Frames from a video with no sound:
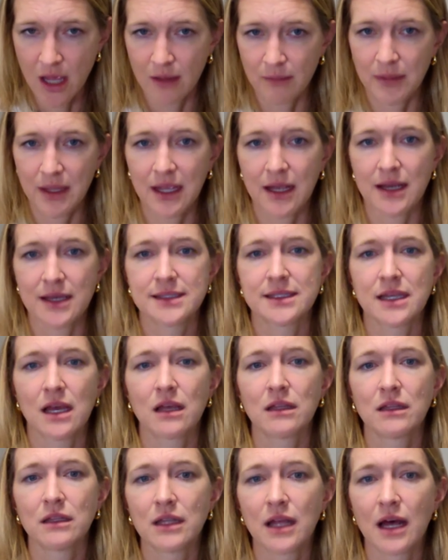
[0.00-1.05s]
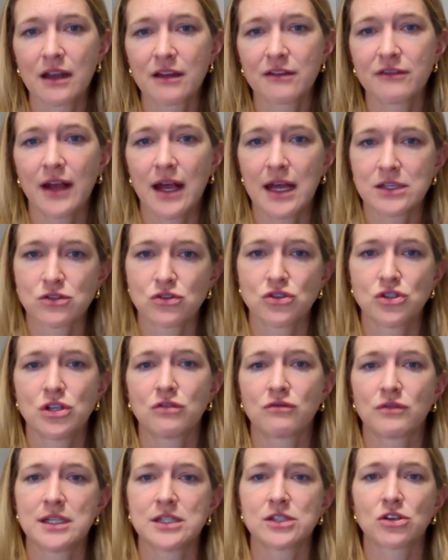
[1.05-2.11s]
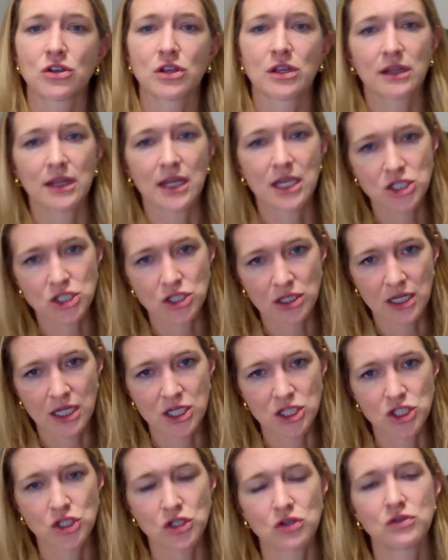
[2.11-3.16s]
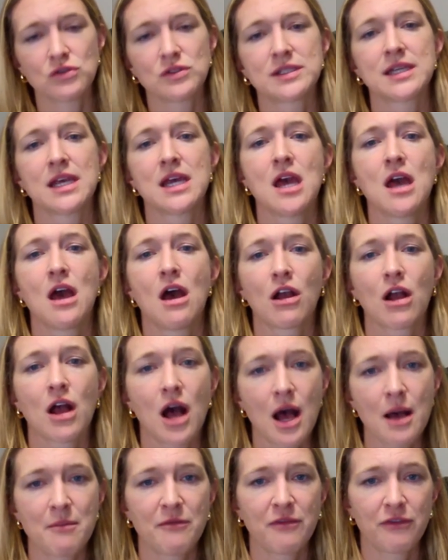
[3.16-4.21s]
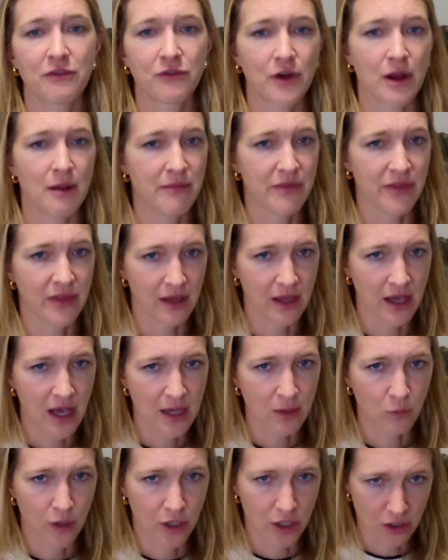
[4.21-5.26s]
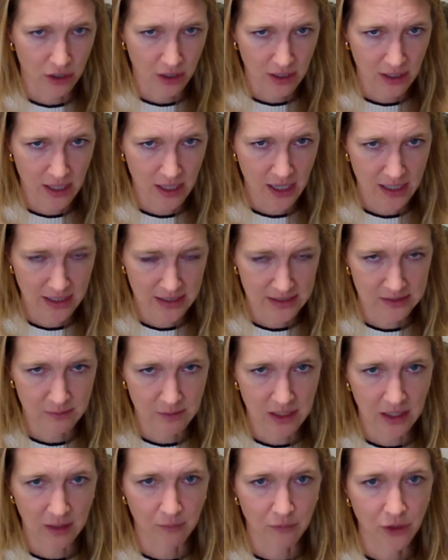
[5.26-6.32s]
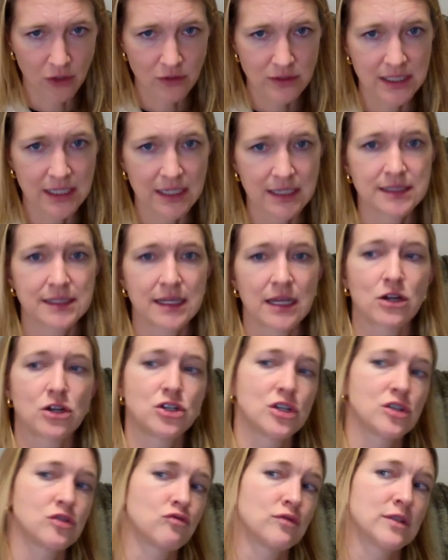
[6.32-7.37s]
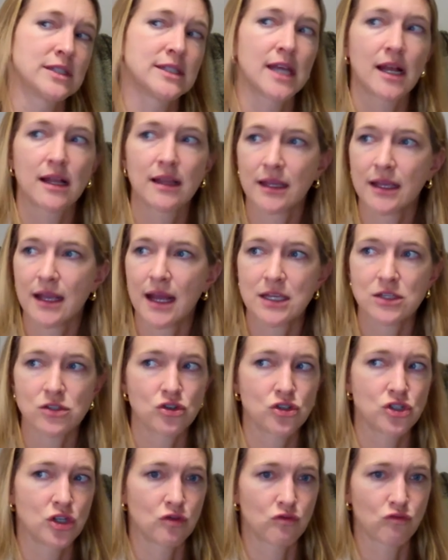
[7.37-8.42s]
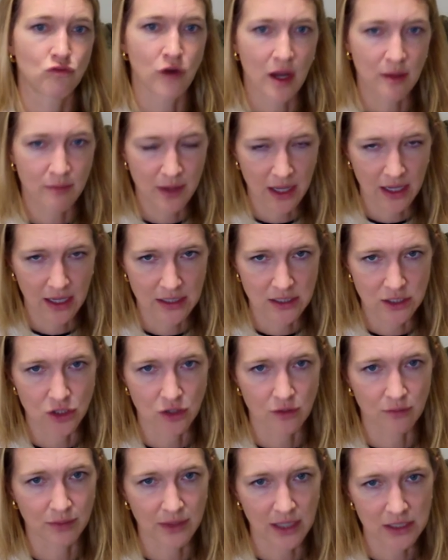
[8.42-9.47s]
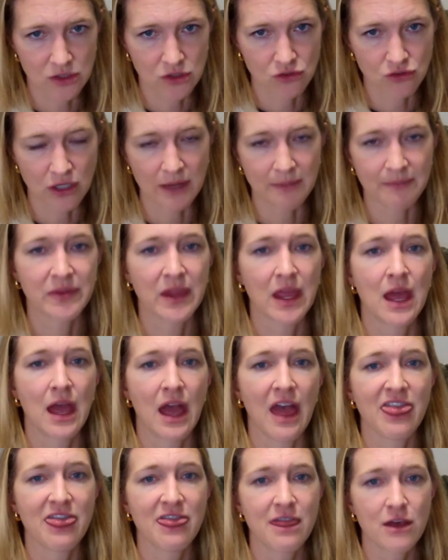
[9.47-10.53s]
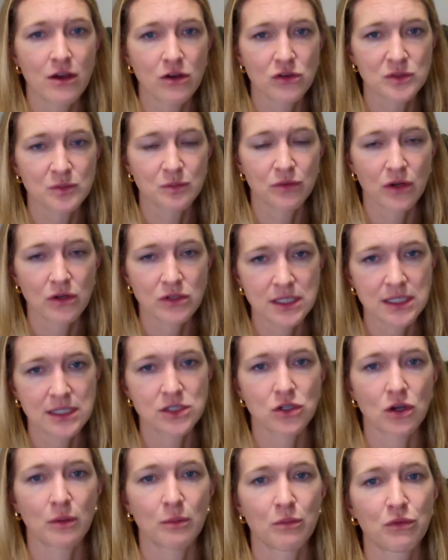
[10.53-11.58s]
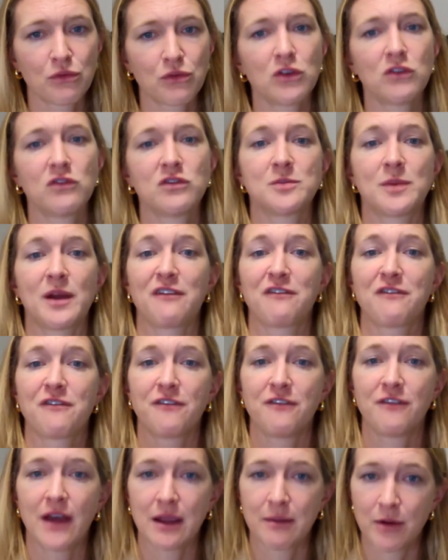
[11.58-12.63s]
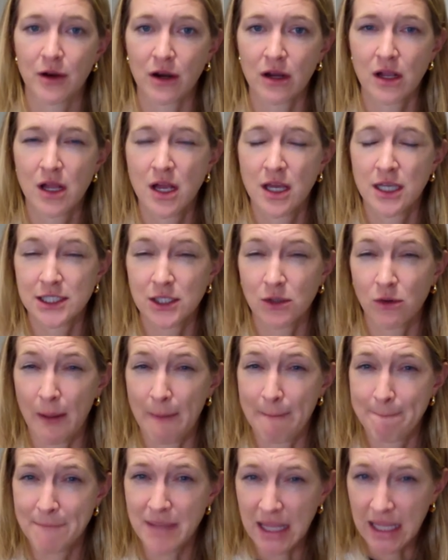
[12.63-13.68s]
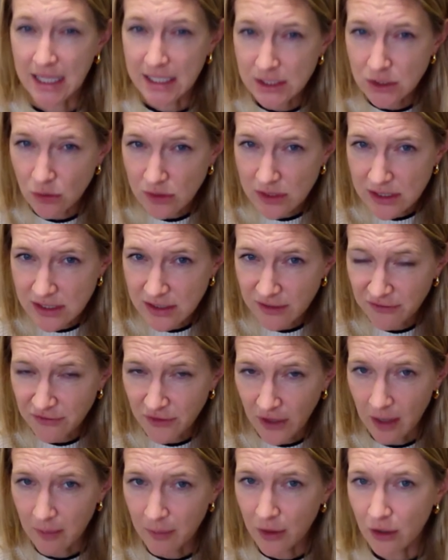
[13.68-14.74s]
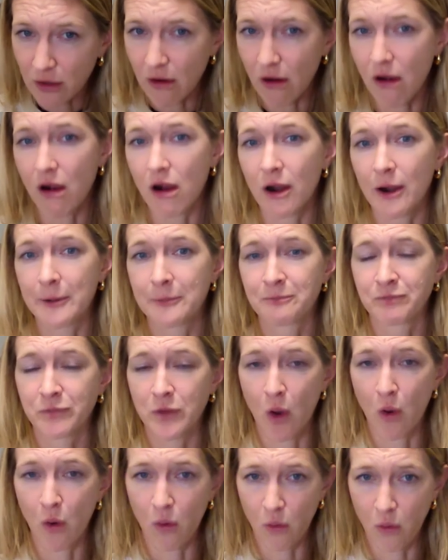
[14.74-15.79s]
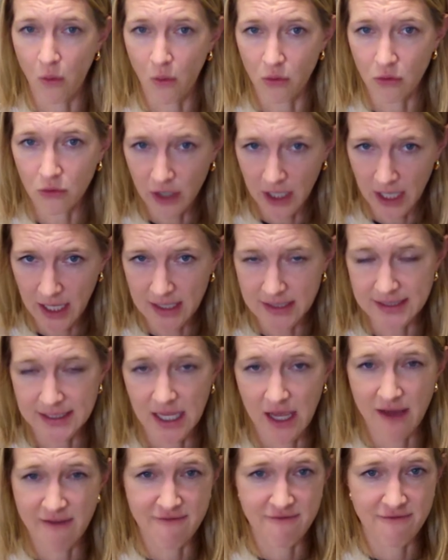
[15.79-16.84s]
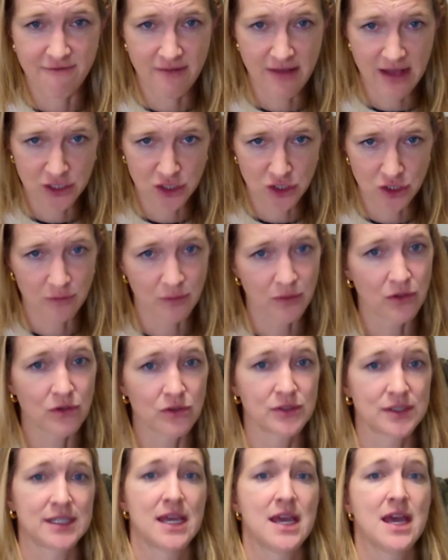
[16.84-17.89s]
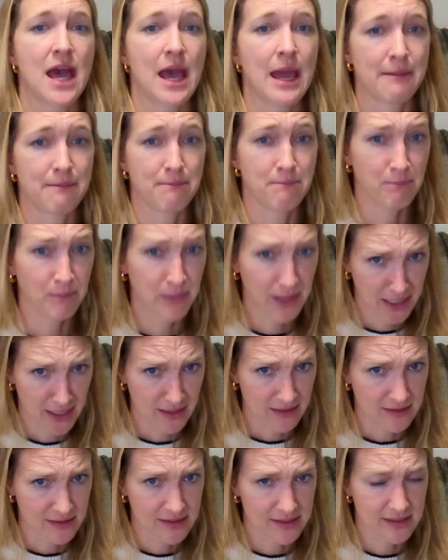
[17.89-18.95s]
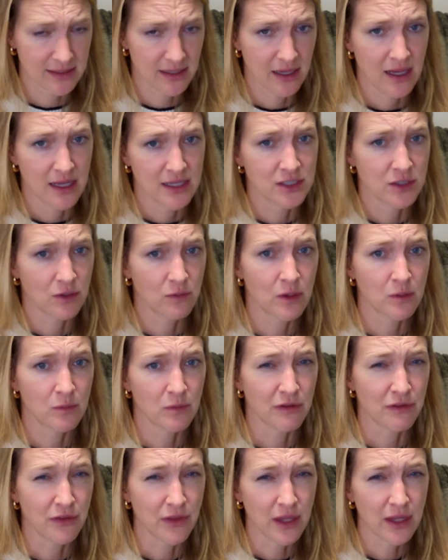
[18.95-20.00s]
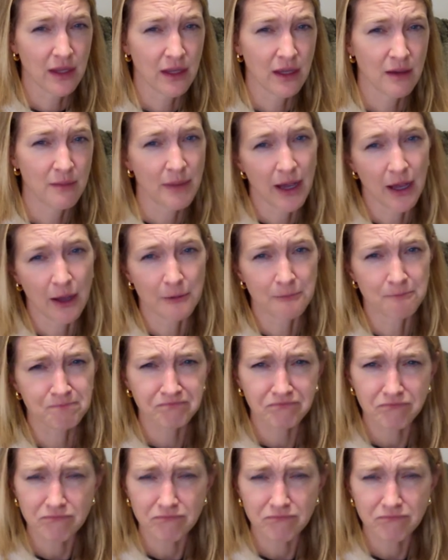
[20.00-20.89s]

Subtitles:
because a lot of estrogen recirculation issues come from the gut, where your gut is making proteins that are just recycling estrogen right back into your bloodstream. And those proteins are improved by fiber. So our biggest sources of fiber are whole grains, vegetables, and beans. So when we're thinking about